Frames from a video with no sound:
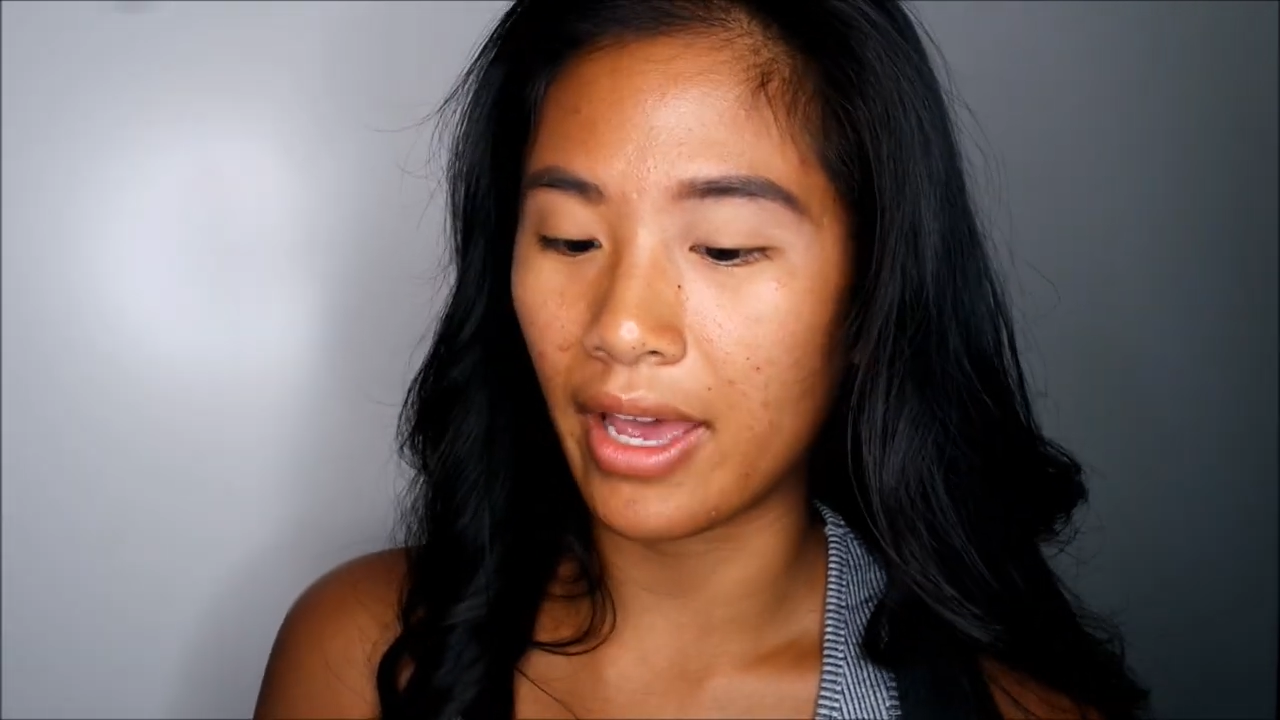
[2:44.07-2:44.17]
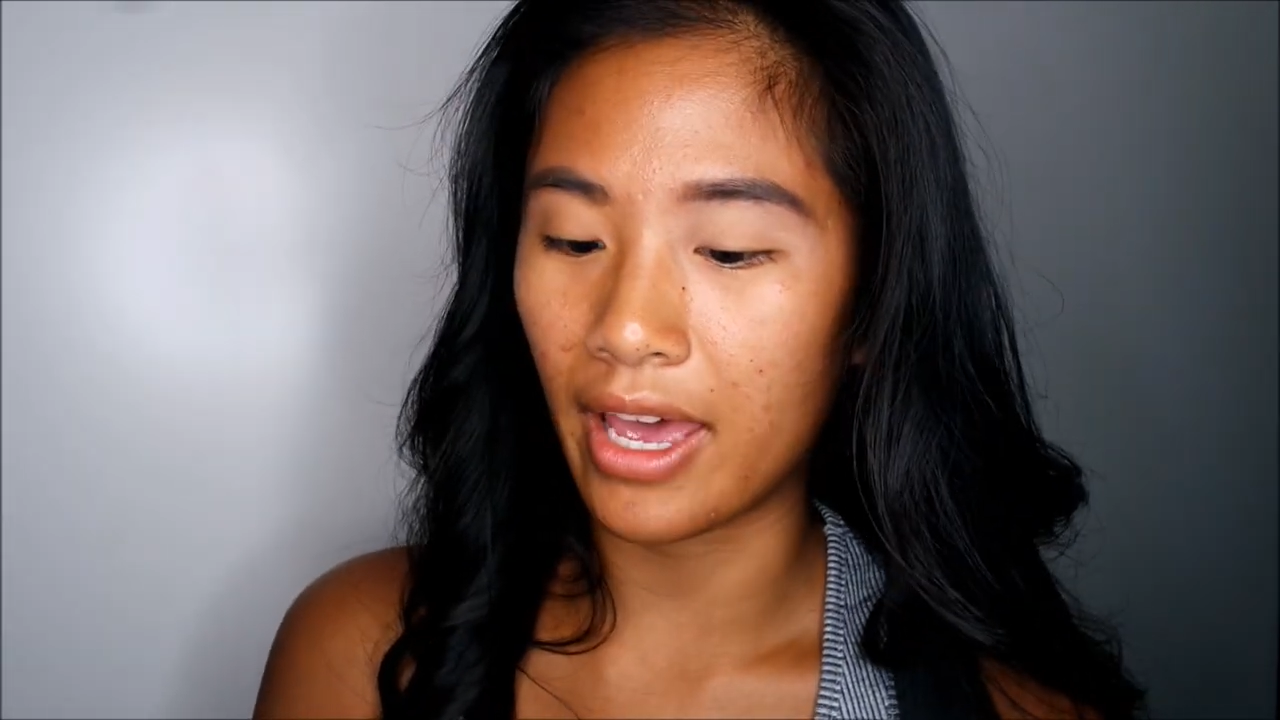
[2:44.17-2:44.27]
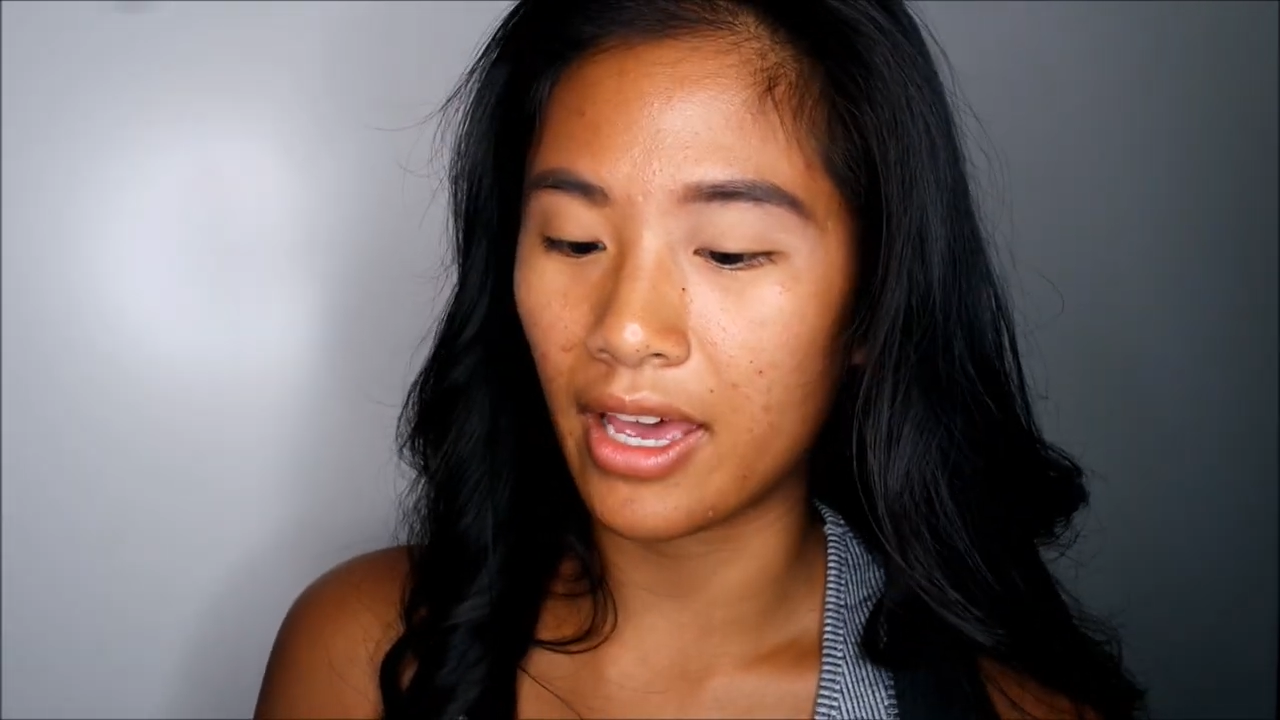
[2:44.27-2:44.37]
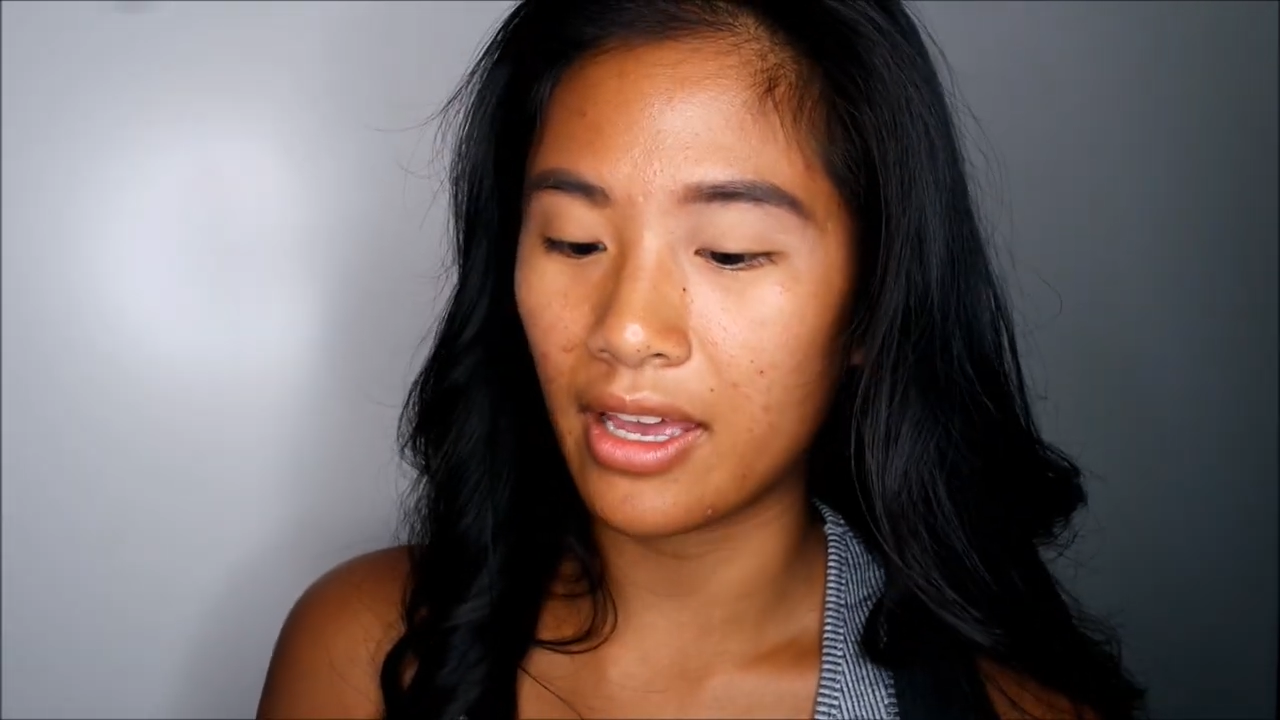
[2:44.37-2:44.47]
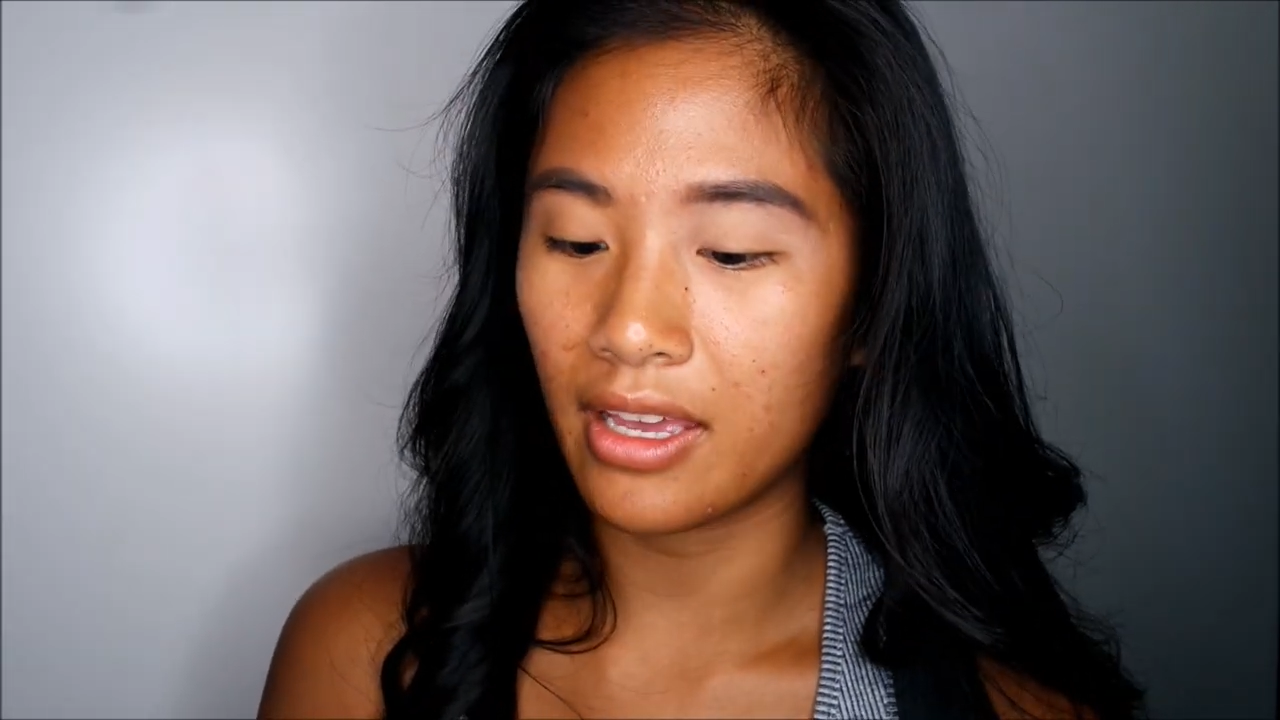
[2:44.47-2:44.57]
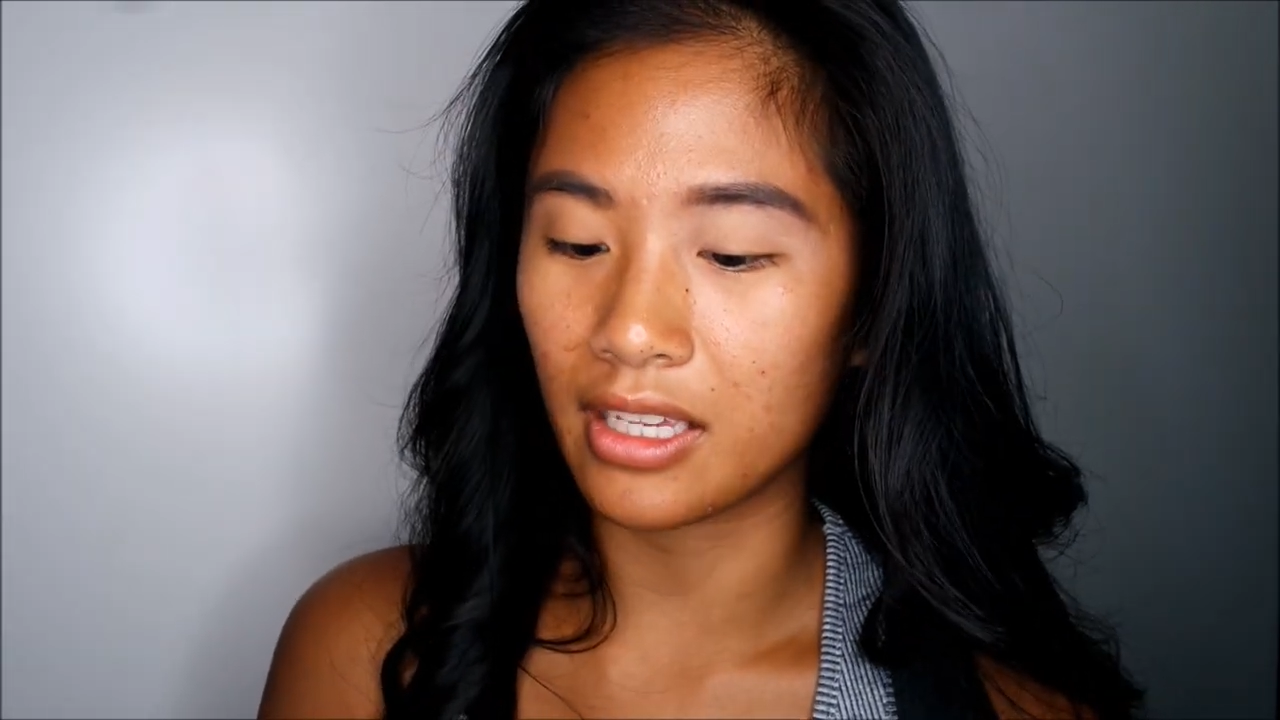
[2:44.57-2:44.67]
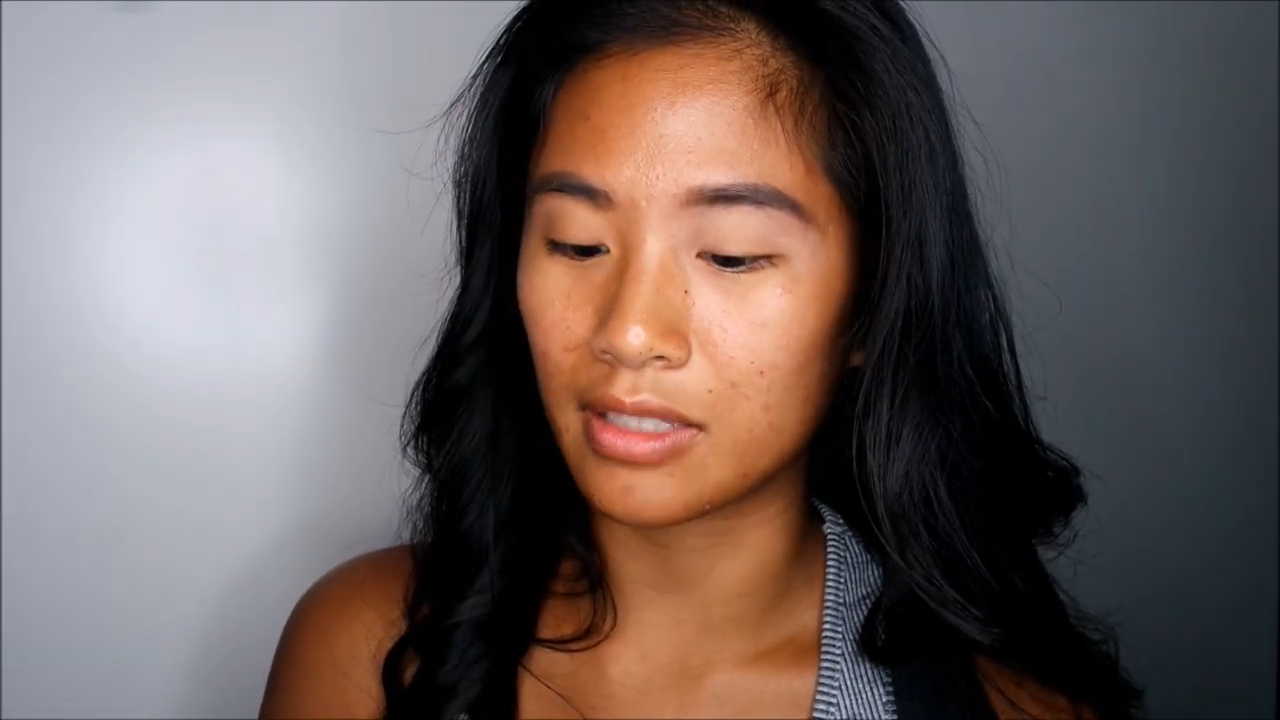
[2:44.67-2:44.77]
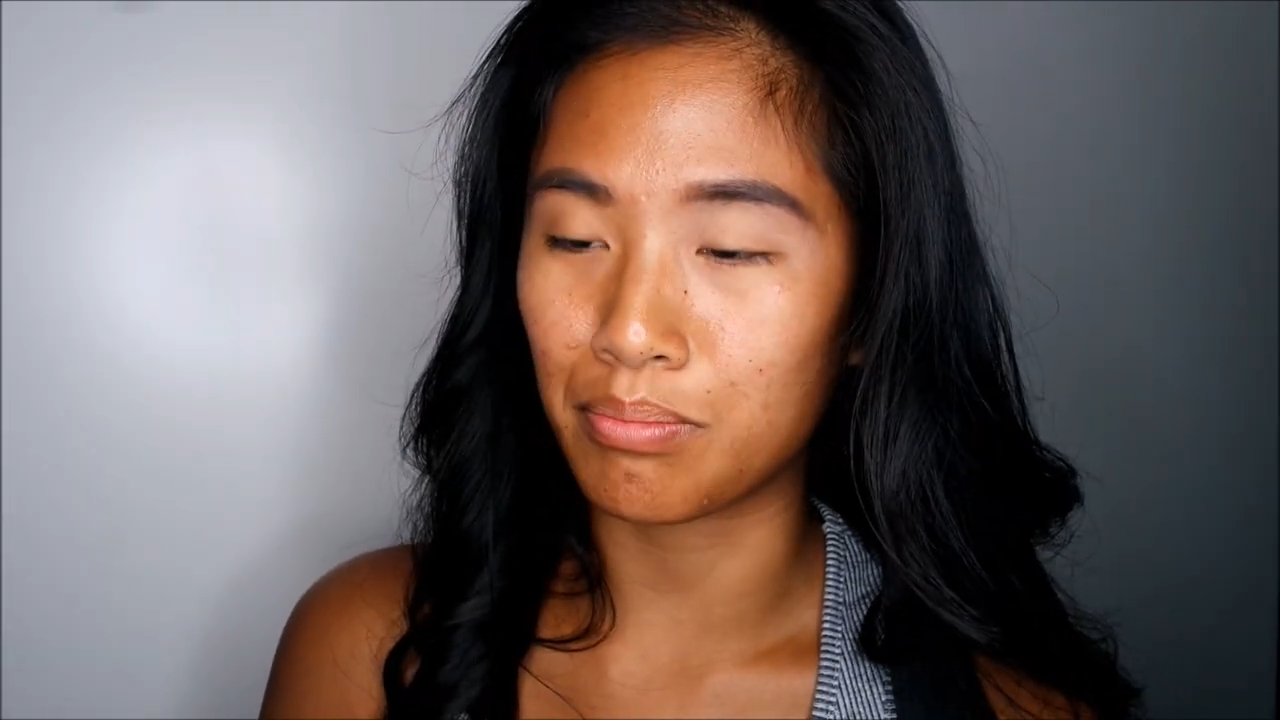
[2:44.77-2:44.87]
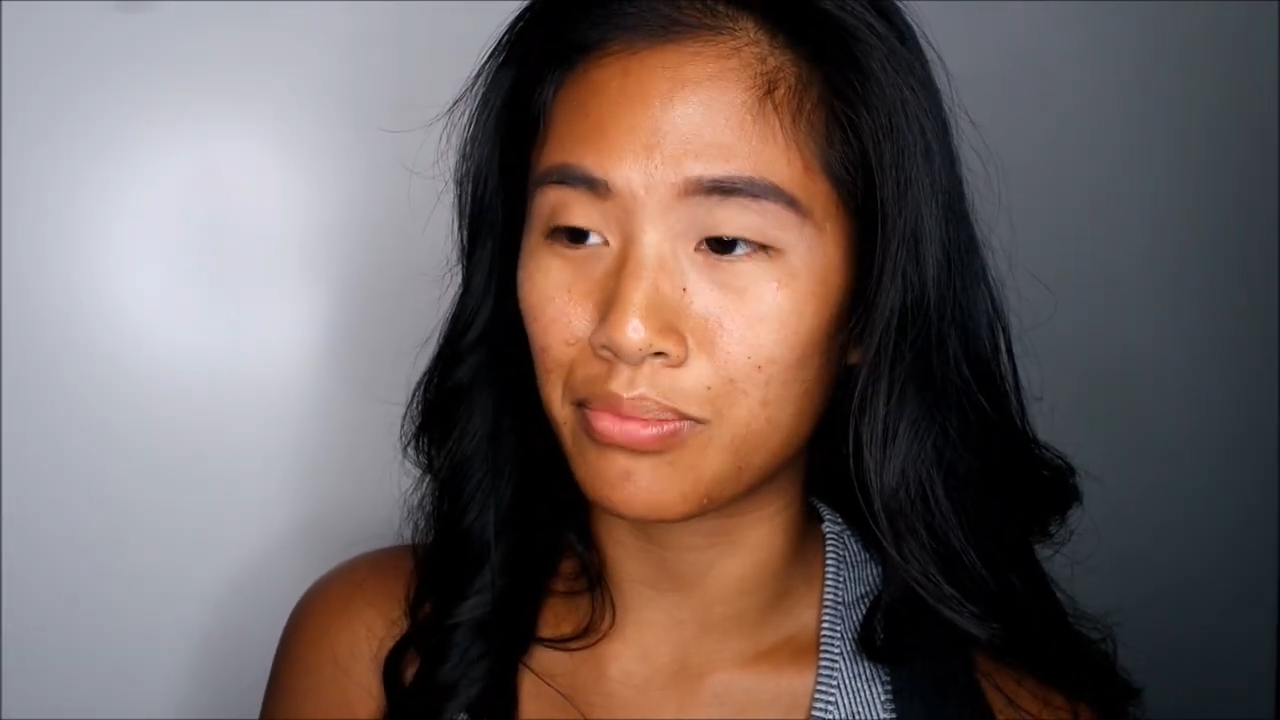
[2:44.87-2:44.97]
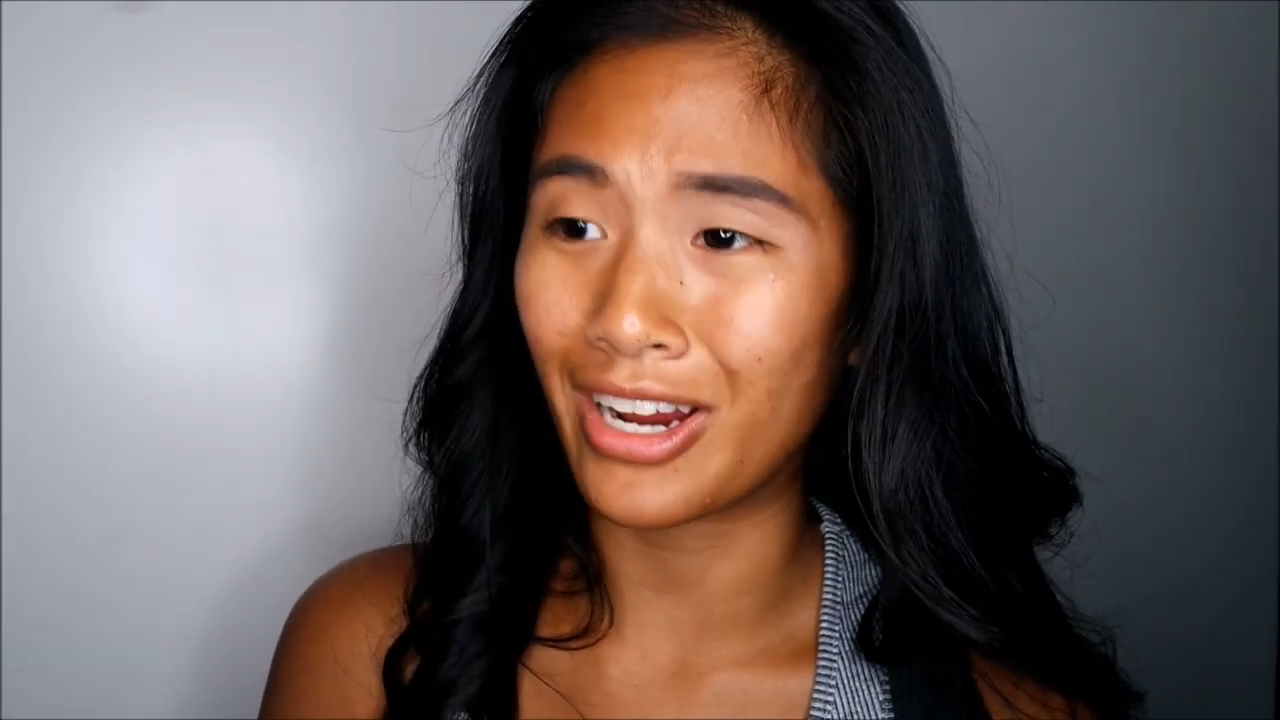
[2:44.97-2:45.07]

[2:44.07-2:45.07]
hair is